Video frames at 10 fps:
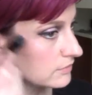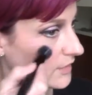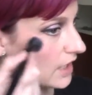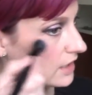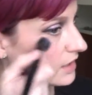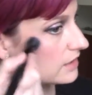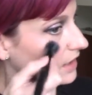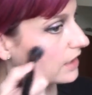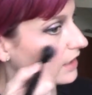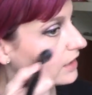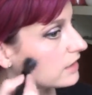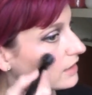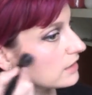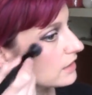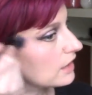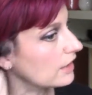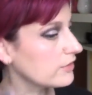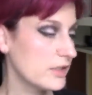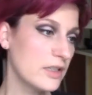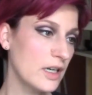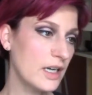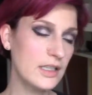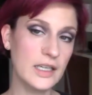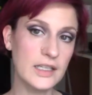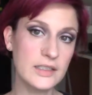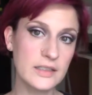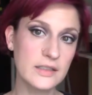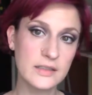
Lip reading: And it is a lavender highlight,